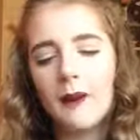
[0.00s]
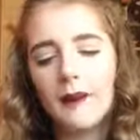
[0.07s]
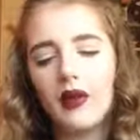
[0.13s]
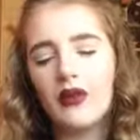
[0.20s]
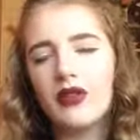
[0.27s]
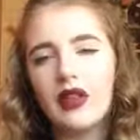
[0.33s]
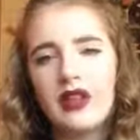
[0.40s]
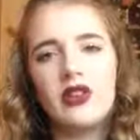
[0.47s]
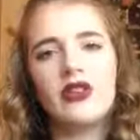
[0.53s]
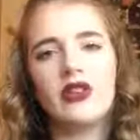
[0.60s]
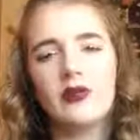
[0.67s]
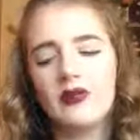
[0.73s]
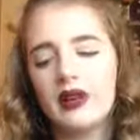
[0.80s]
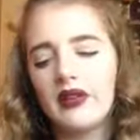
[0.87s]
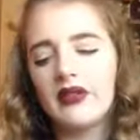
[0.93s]

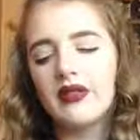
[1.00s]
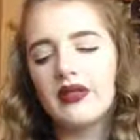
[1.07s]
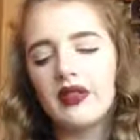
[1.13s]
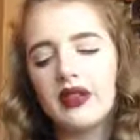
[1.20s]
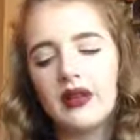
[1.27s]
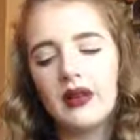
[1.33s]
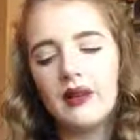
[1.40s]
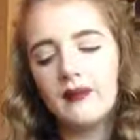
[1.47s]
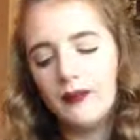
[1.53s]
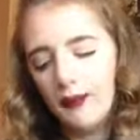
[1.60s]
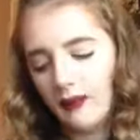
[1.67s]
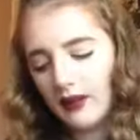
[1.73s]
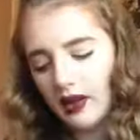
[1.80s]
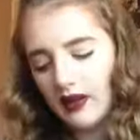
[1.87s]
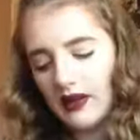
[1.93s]
arranged them differently,
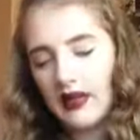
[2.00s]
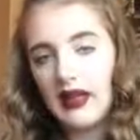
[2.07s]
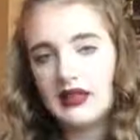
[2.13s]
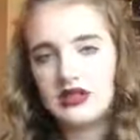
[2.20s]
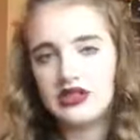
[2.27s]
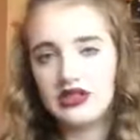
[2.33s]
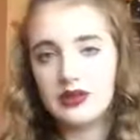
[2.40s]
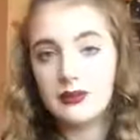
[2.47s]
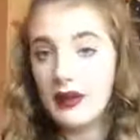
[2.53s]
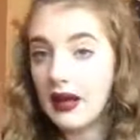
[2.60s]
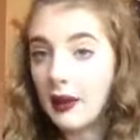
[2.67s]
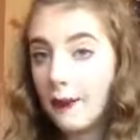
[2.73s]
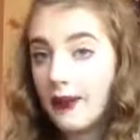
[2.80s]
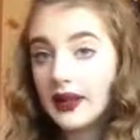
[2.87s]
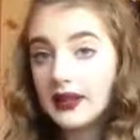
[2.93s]
but that's just
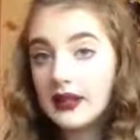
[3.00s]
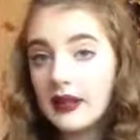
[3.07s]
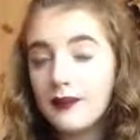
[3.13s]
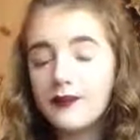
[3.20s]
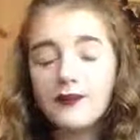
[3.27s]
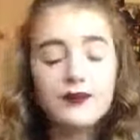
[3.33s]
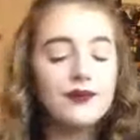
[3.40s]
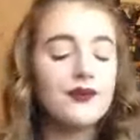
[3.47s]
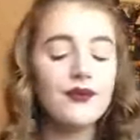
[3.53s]
my opinion.